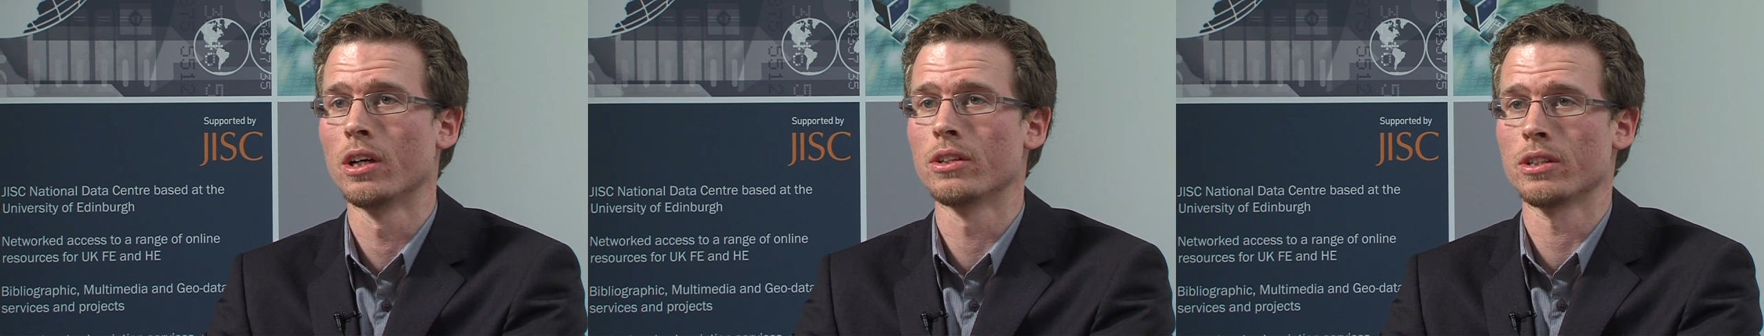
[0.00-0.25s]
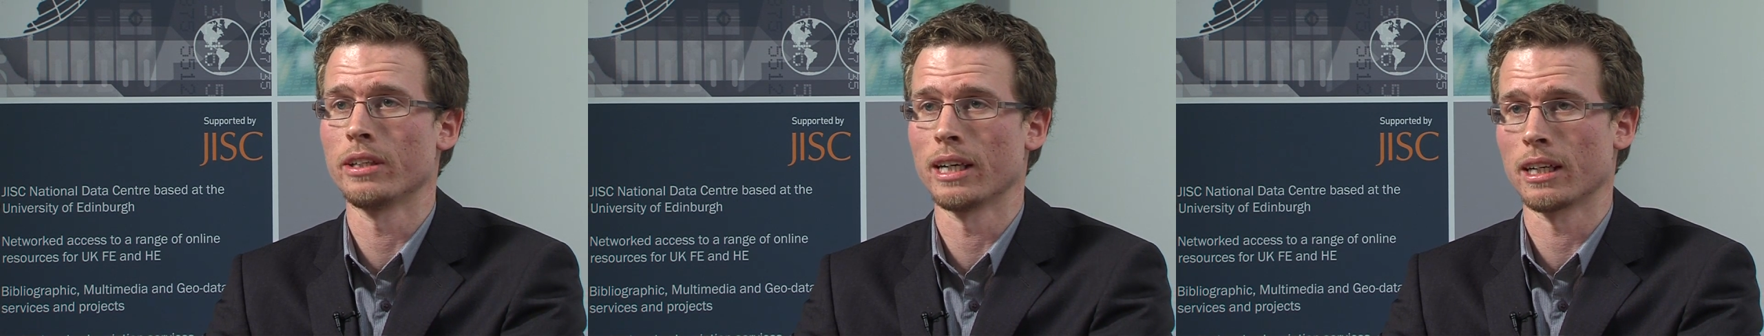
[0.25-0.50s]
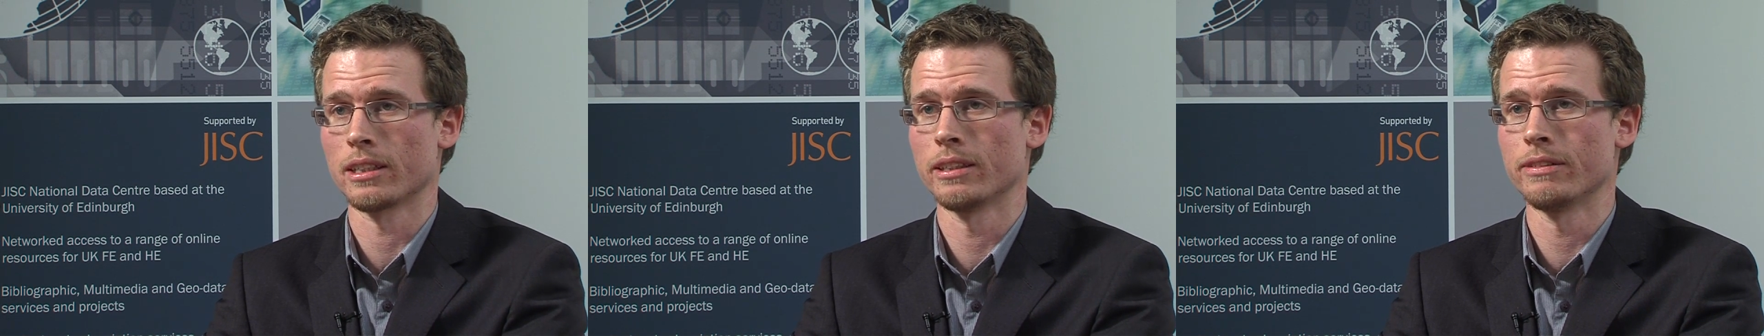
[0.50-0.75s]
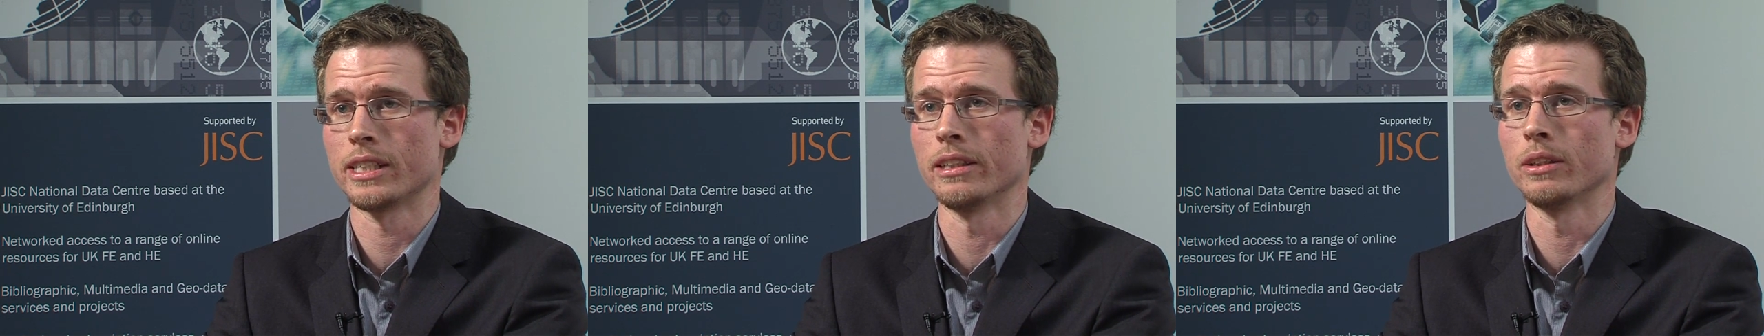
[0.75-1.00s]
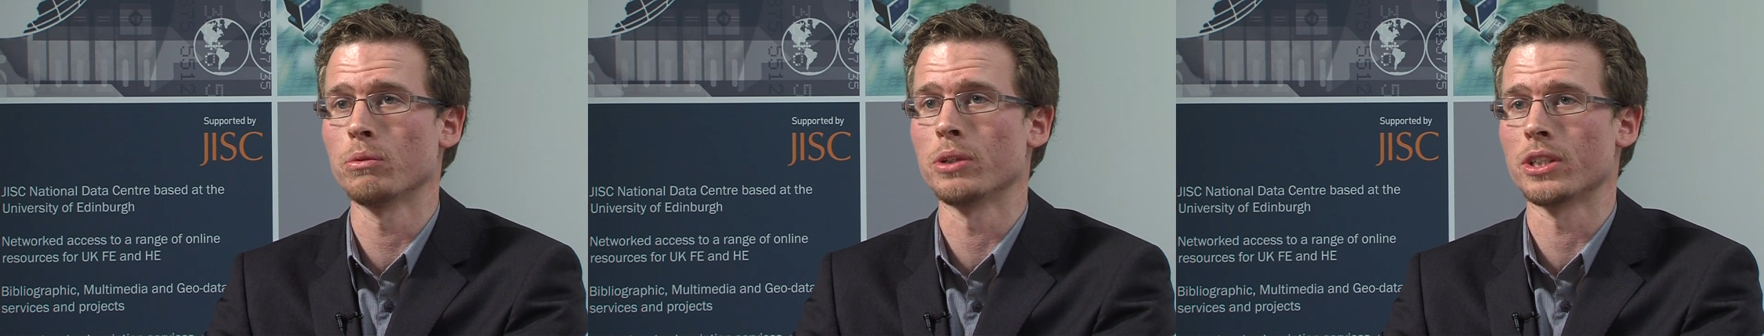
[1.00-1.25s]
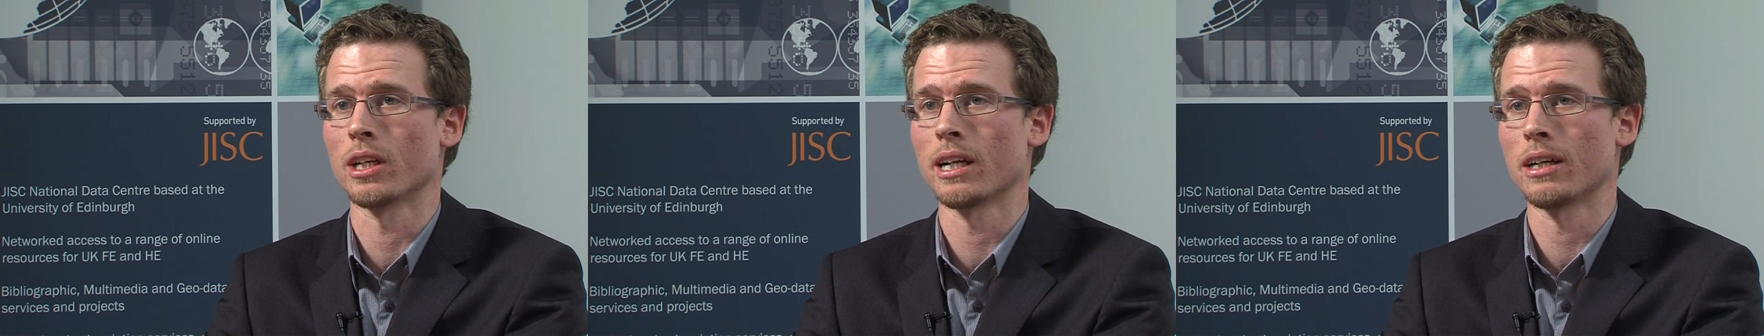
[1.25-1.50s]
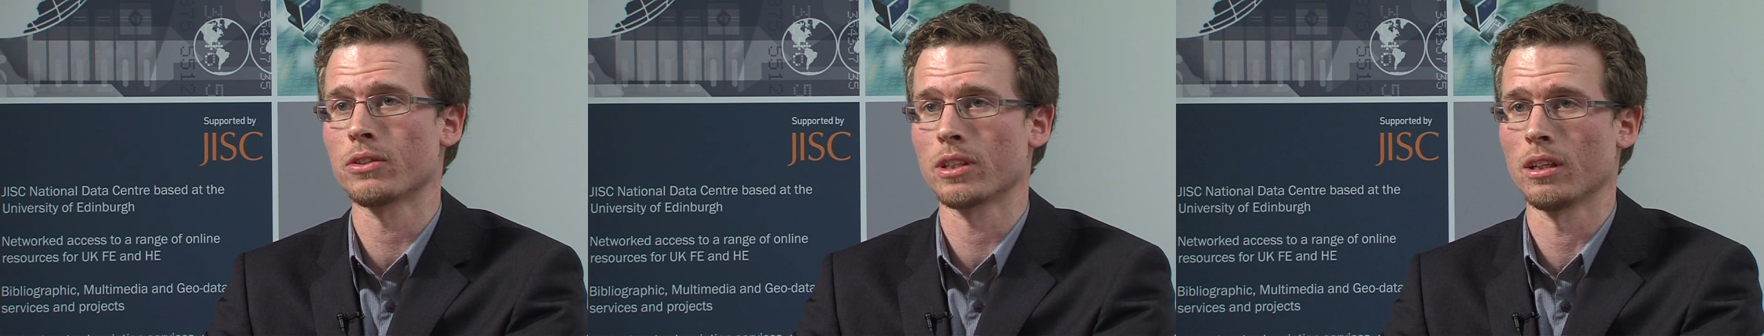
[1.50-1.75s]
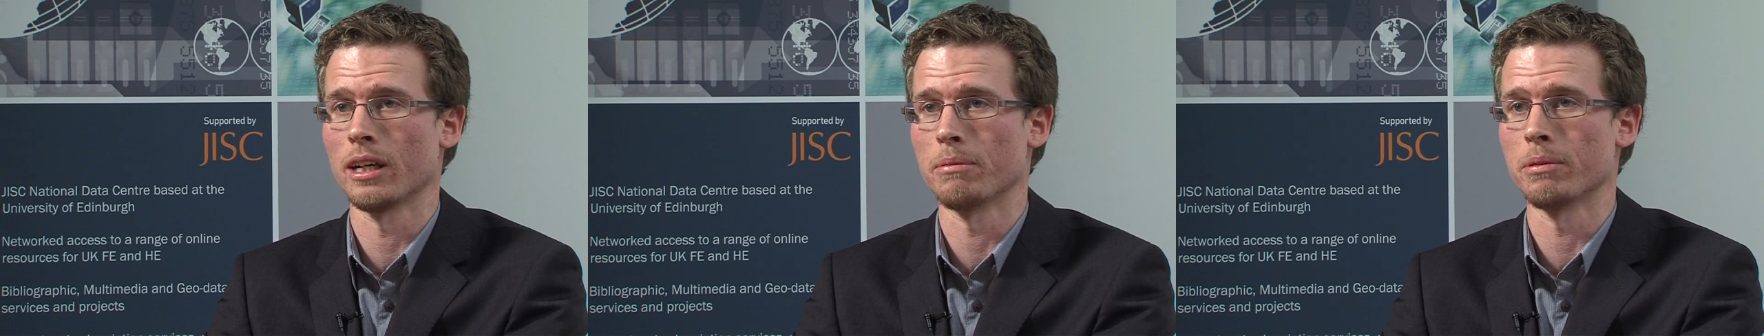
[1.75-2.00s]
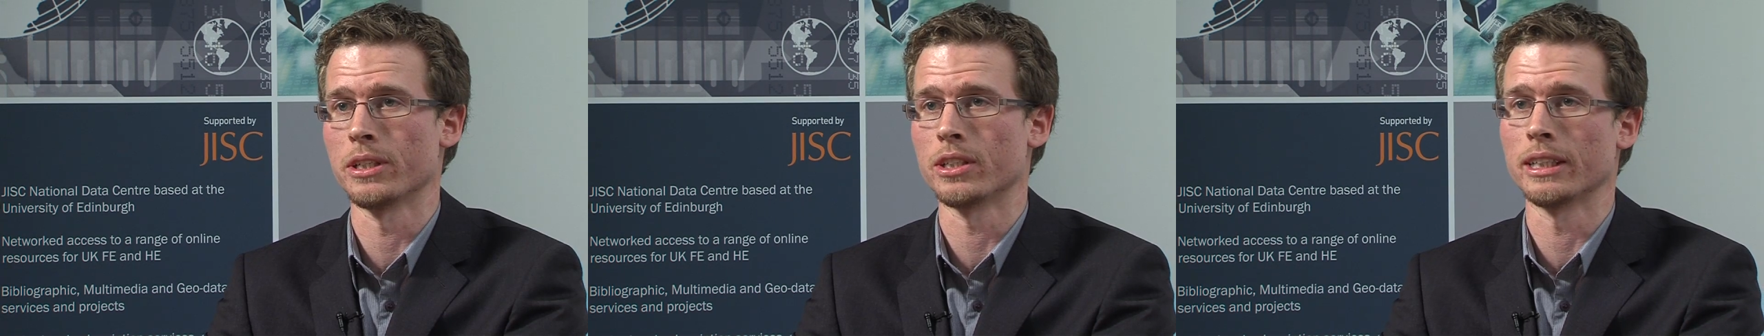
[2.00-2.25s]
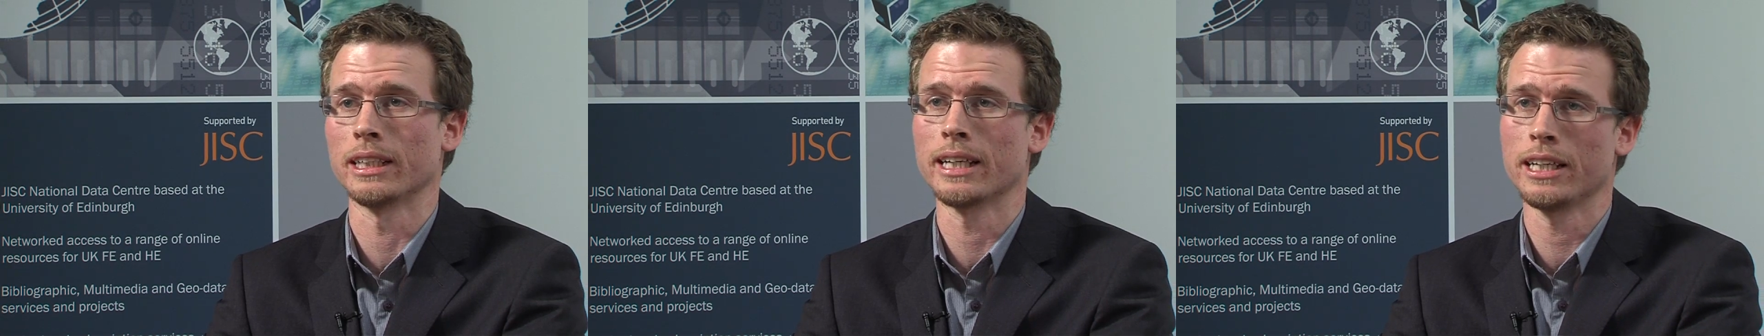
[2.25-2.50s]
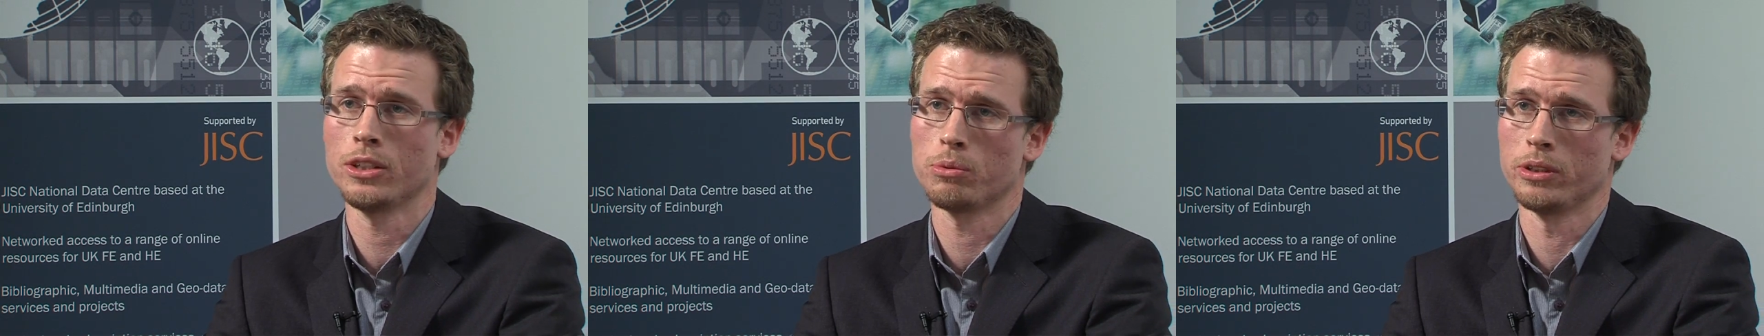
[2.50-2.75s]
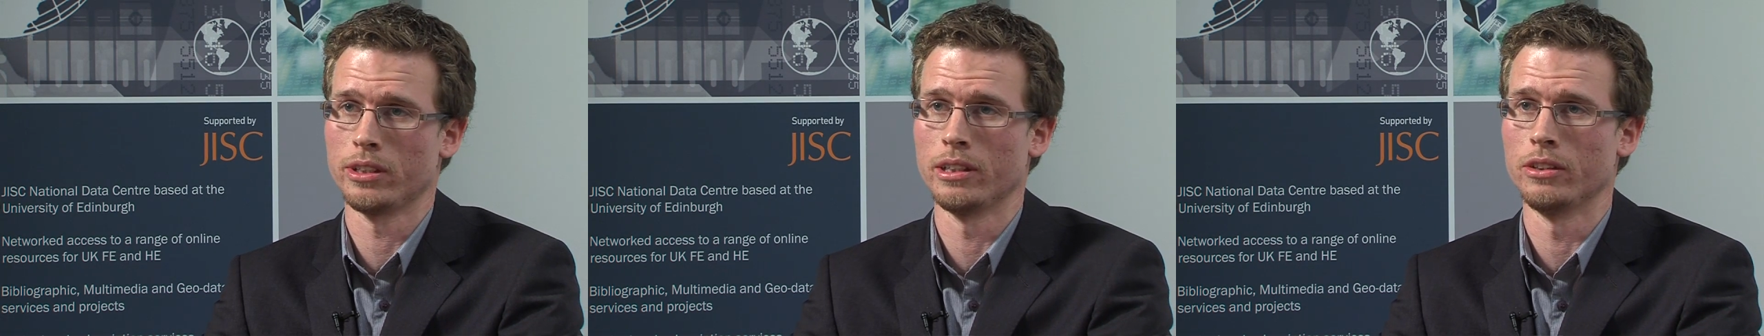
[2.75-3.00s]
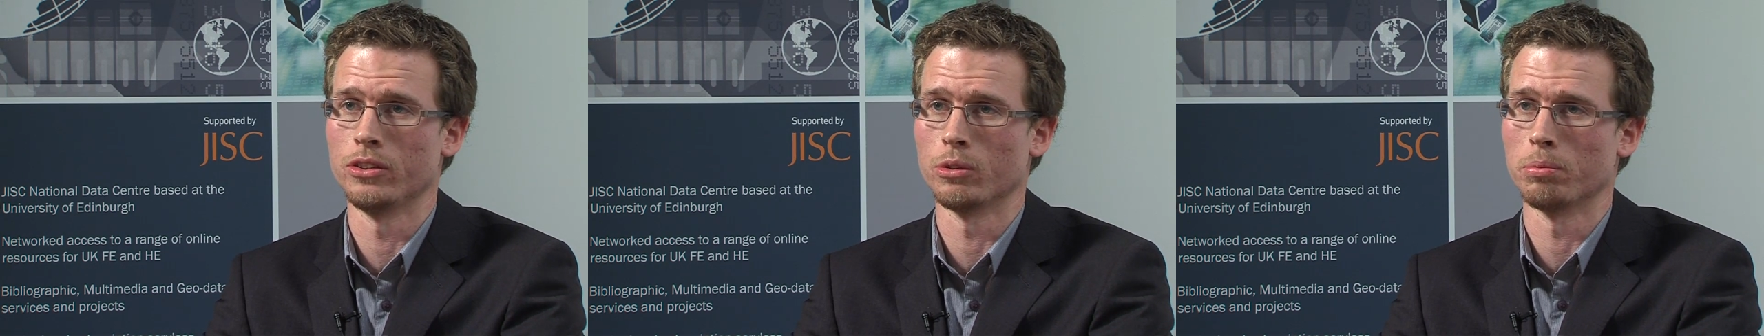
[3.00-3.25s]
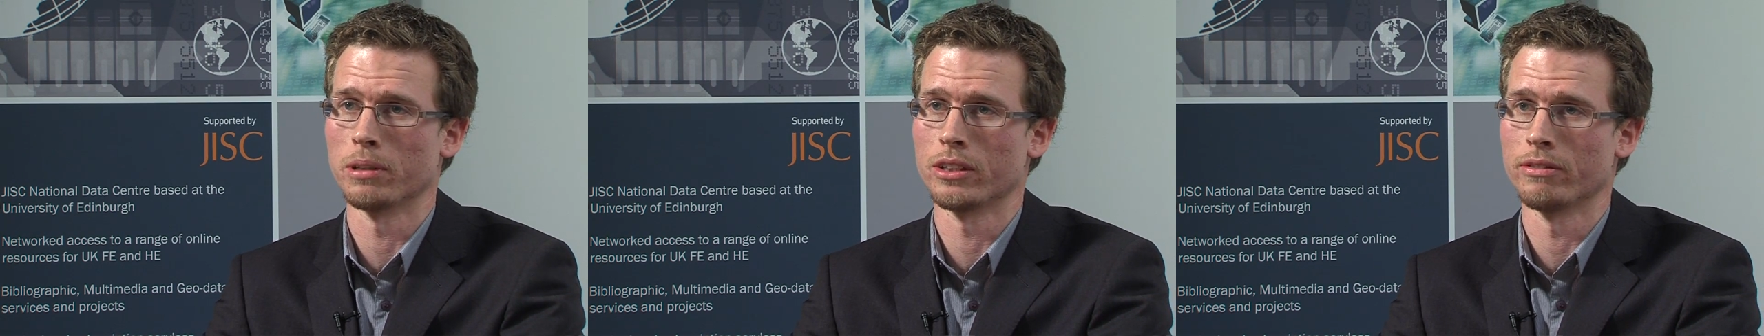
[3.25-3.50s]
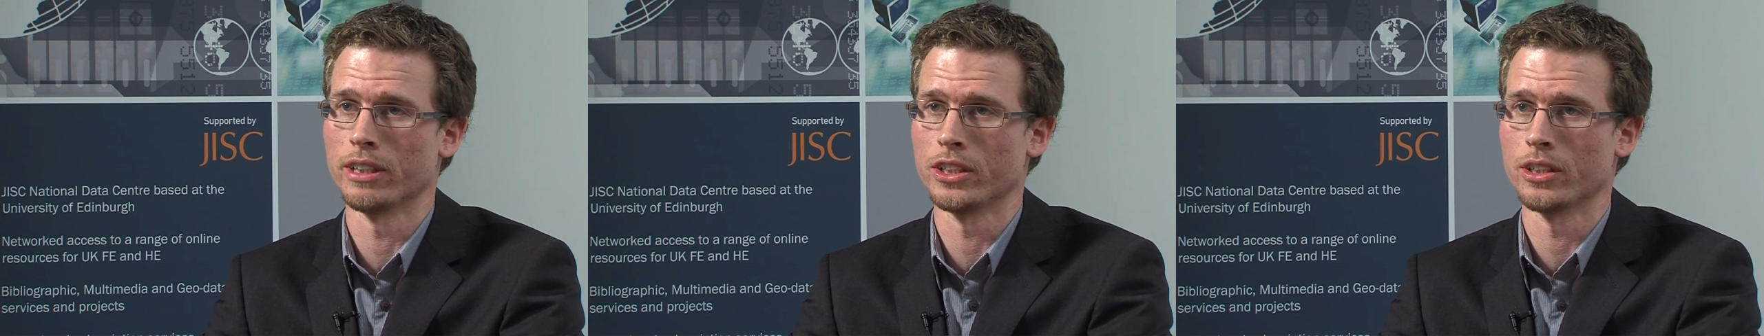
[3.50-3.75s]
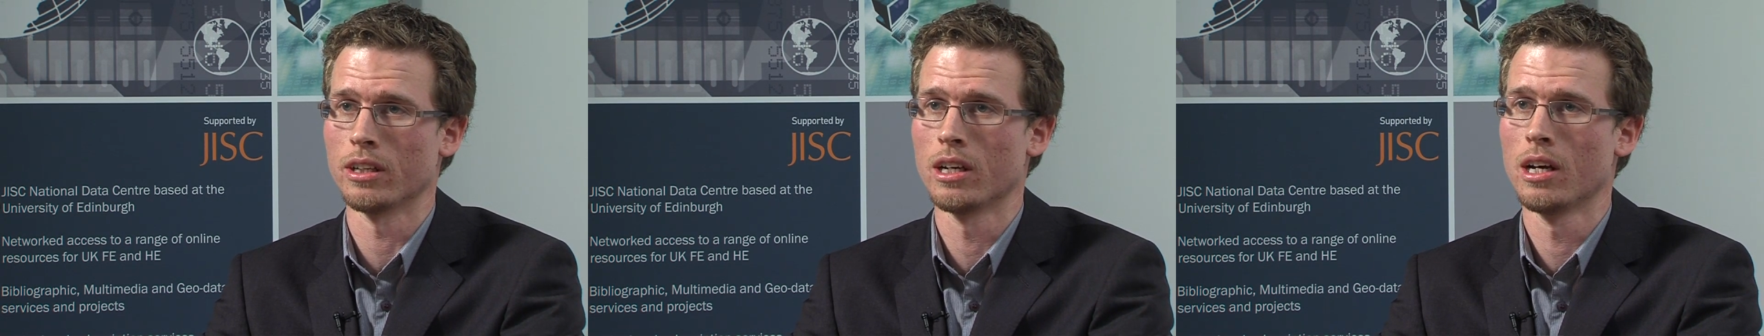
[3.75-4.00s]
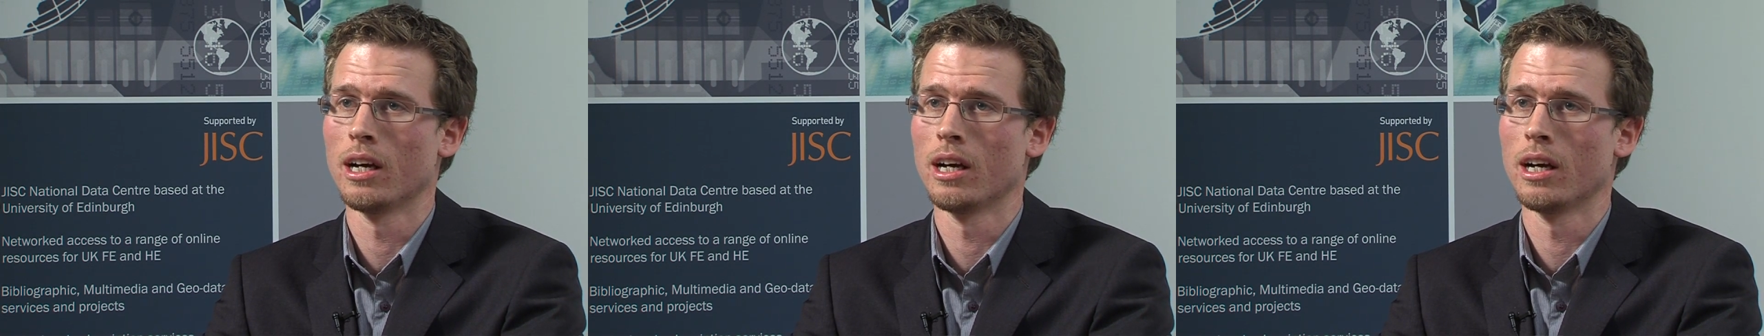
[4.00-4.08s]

to the activity, which allows the library to engage with digital preservation